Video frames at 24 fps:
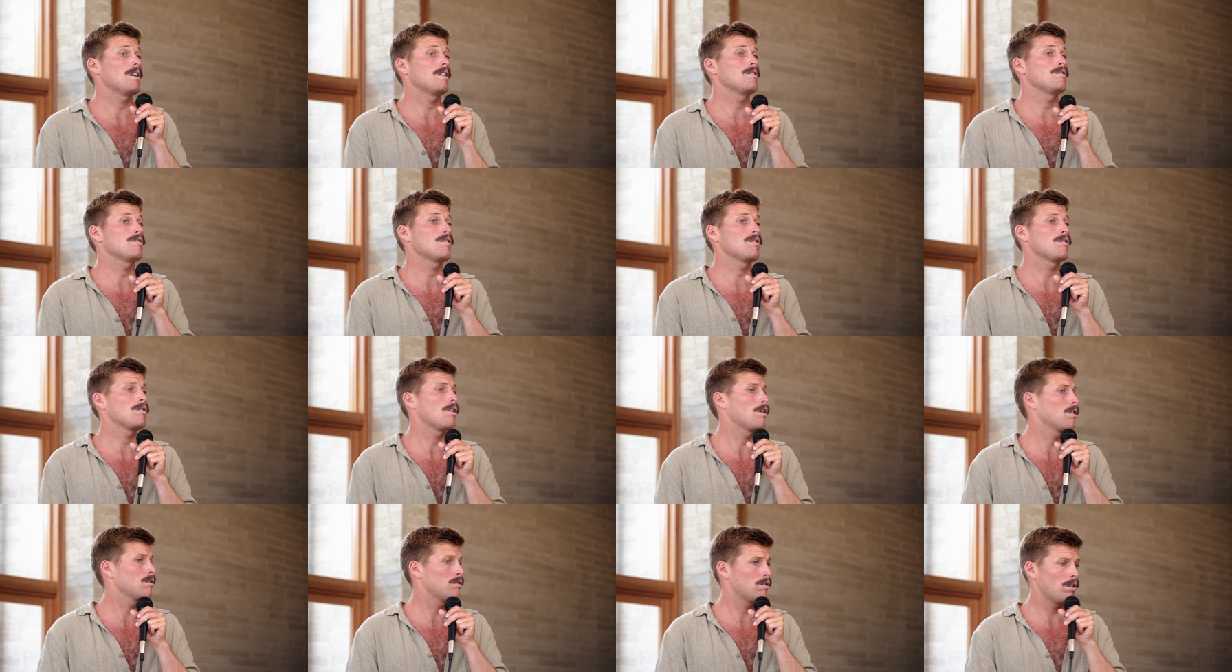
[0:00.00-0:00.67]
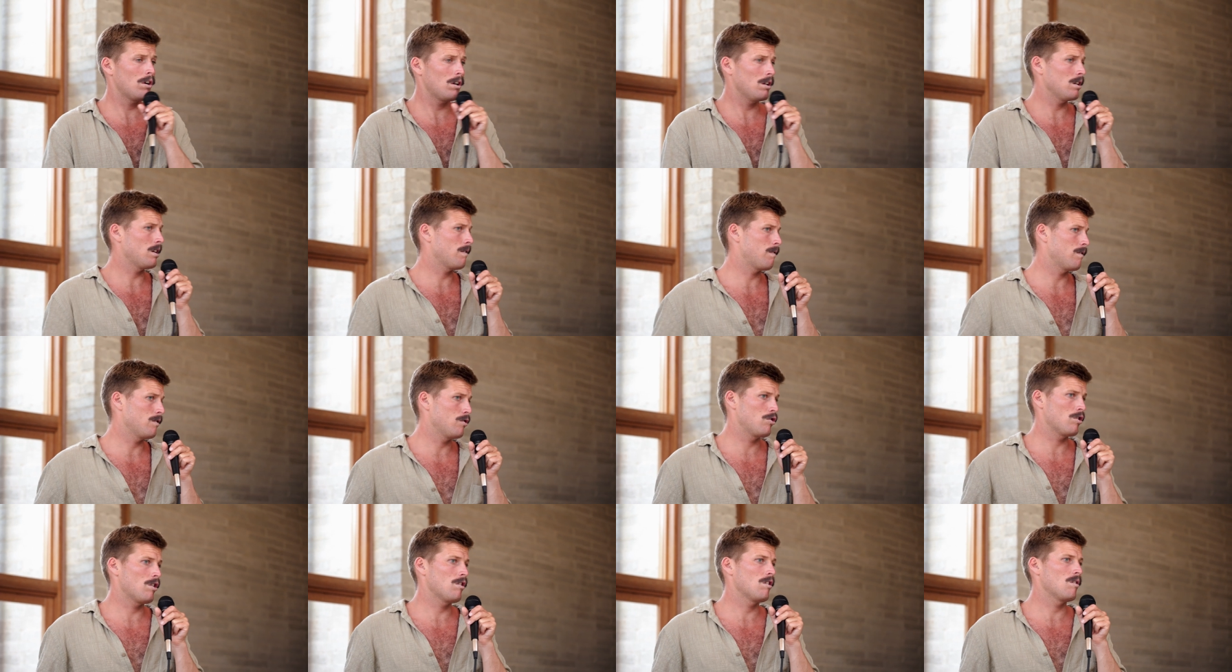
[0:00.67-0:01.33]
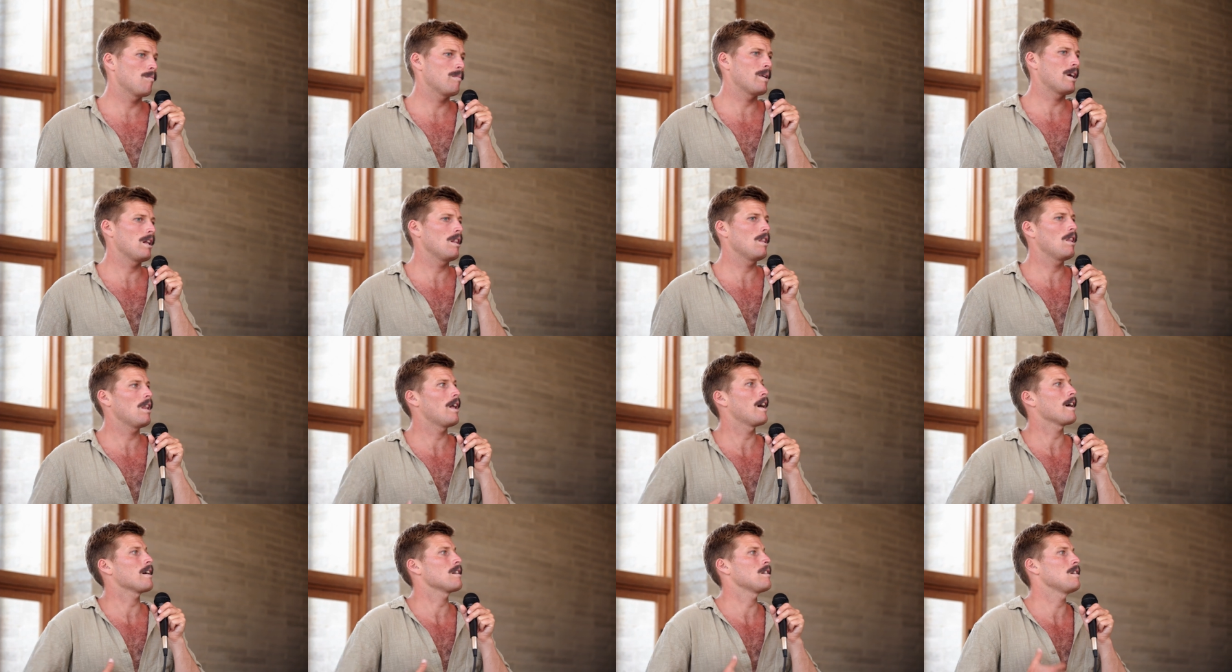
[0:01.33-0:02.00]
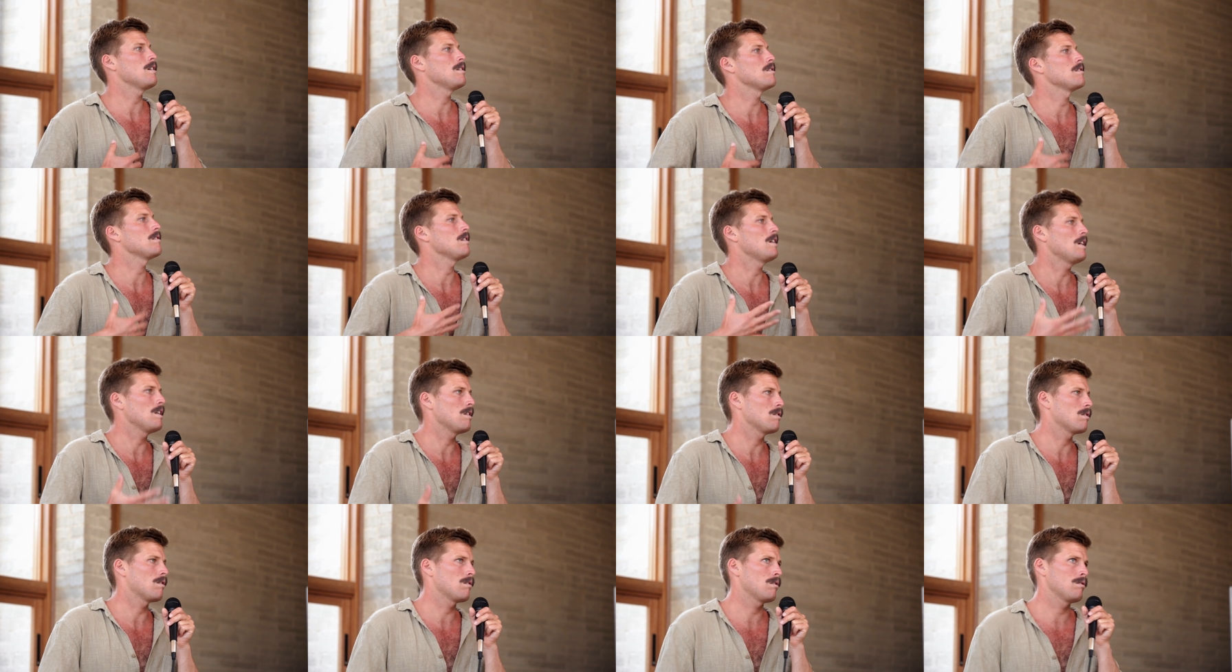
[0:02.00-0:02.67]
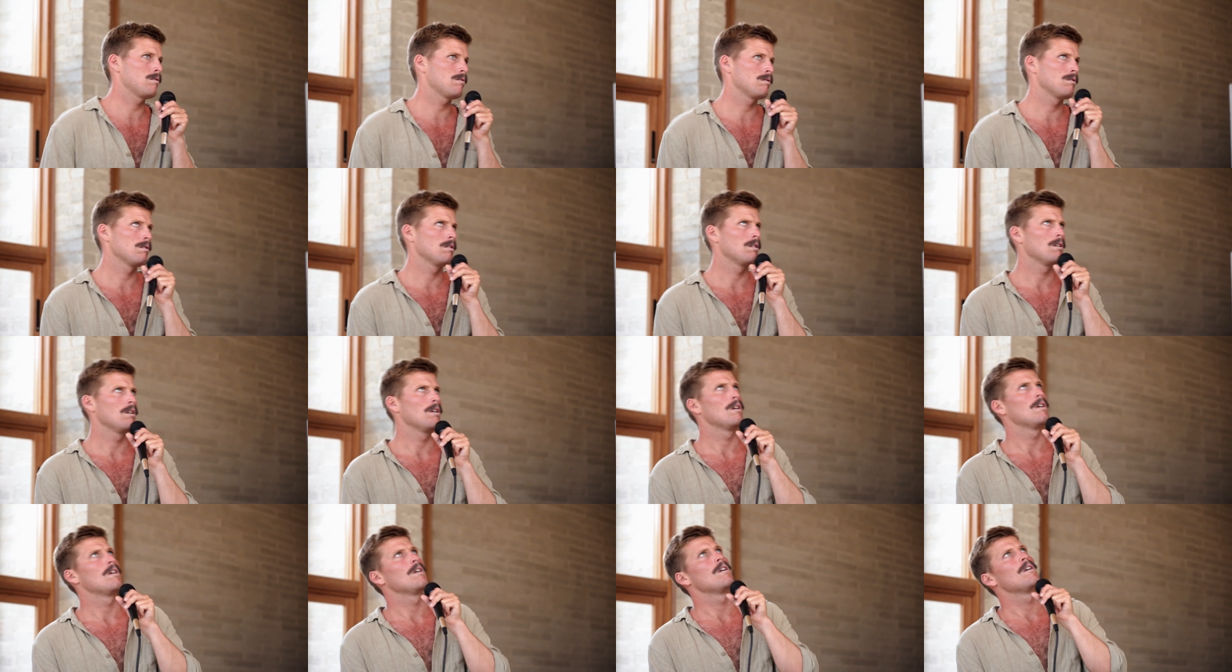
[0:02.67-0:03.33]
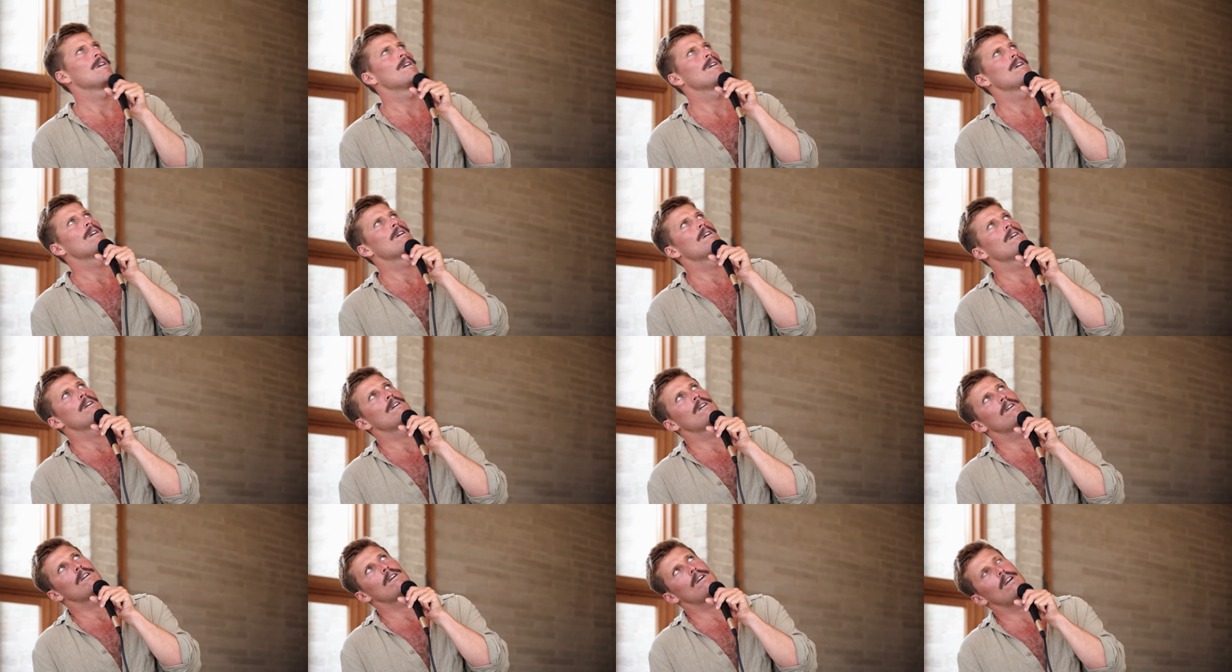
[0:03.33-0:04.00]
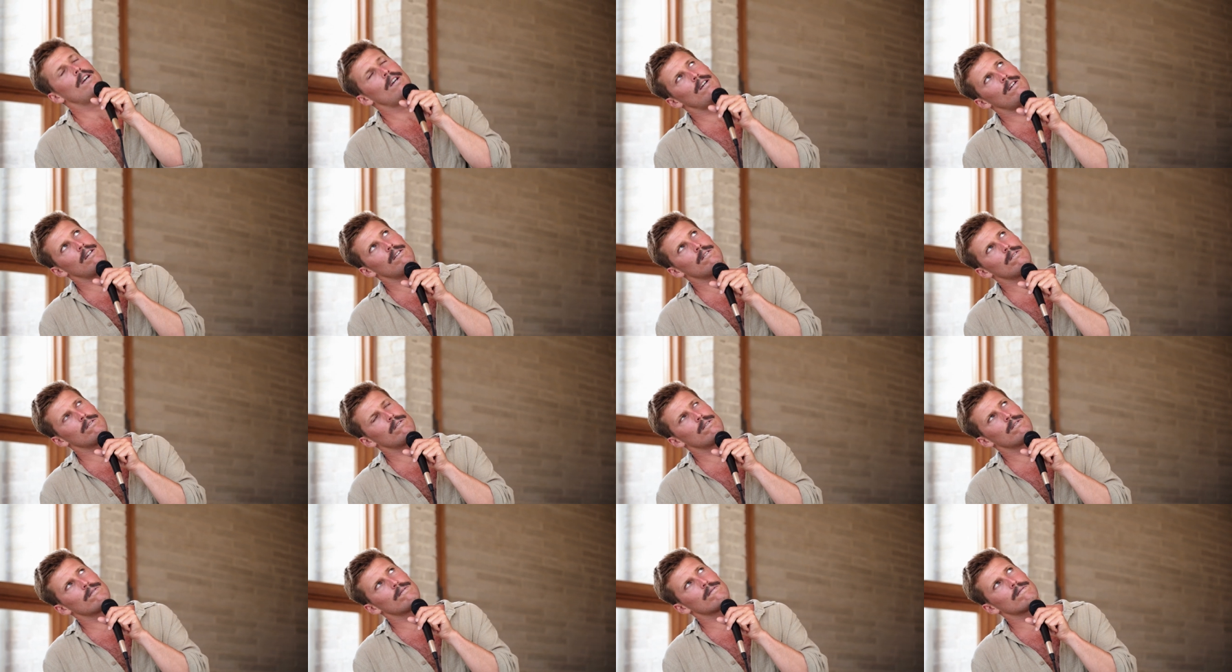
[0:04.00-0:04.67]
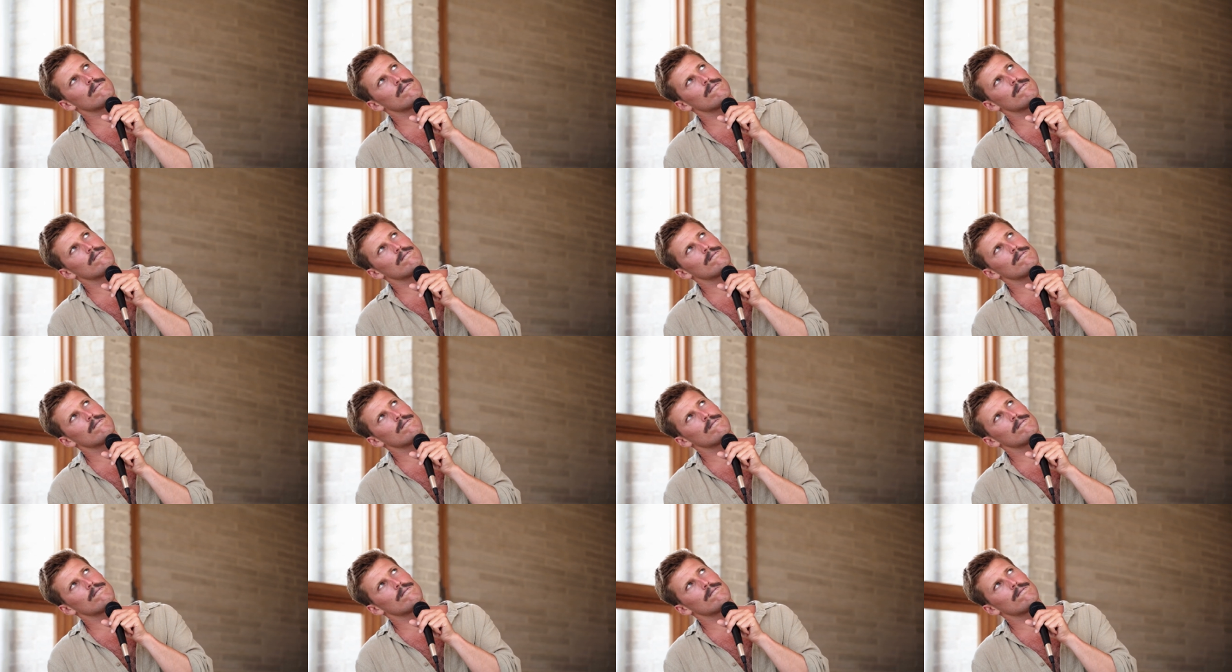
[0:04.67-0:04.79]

and so t- totally different genre, but I liked his ethos, mm. and